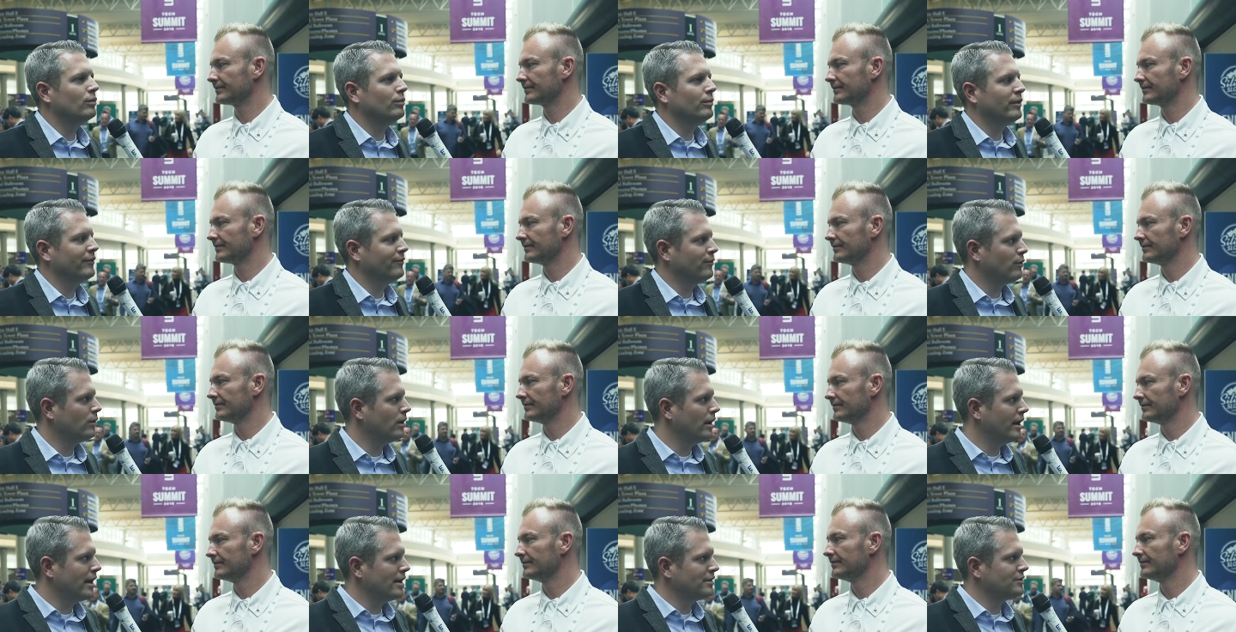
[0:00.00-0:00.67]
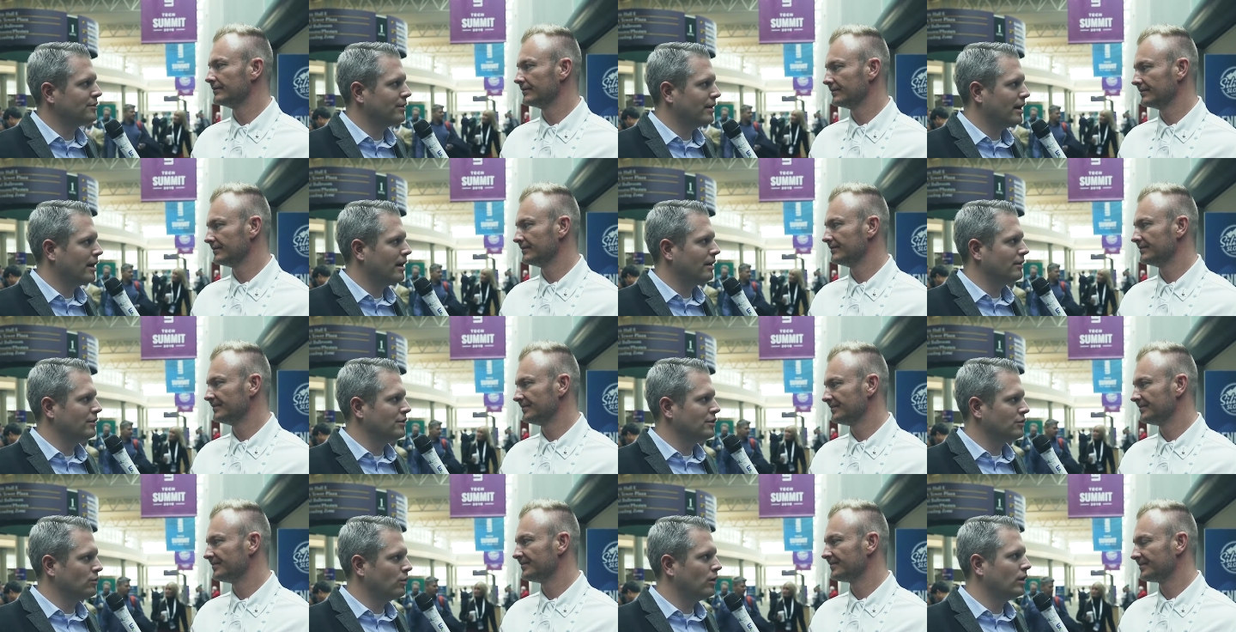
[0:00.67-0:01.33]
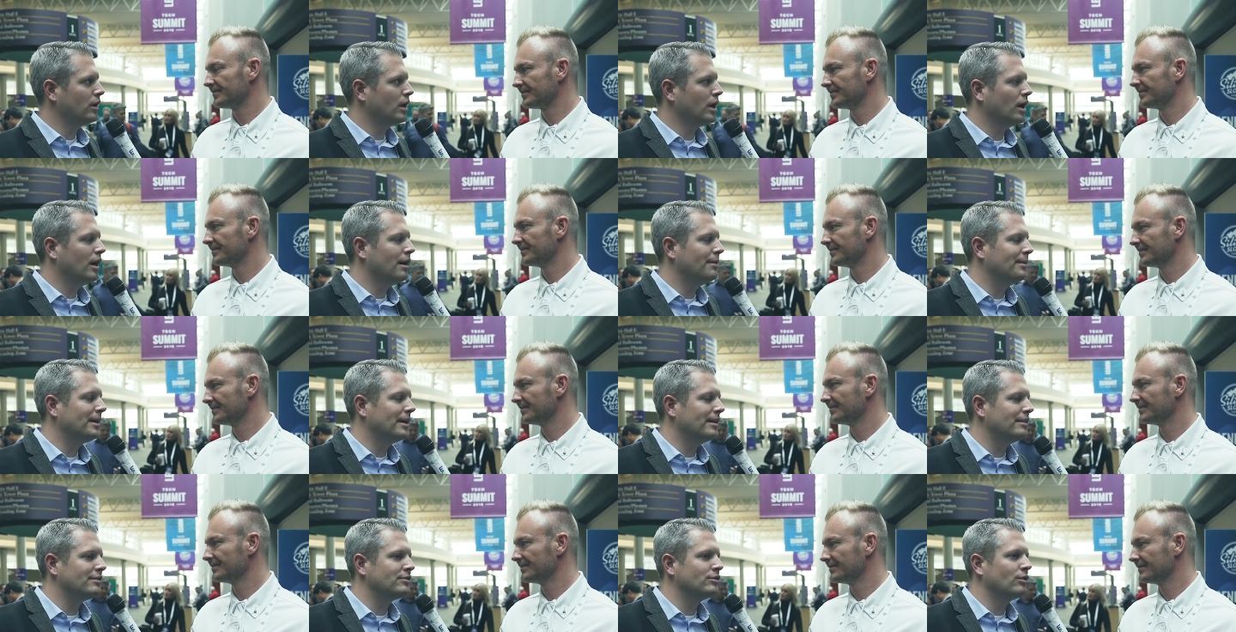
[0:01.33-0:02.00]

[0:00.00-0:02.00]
Speaker 1: before I answer that, just one comment.